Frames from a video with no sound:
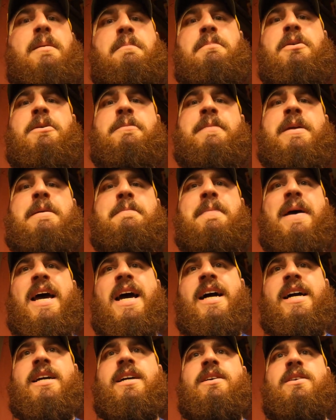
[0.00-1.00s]
put me
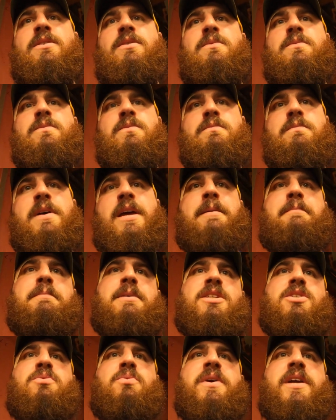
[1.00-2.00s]
back in
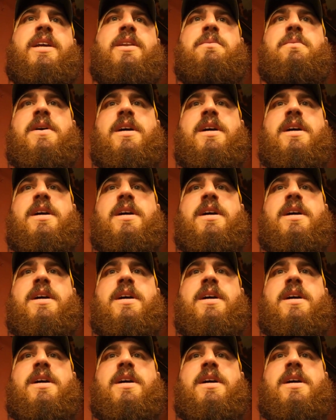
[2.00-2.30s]
between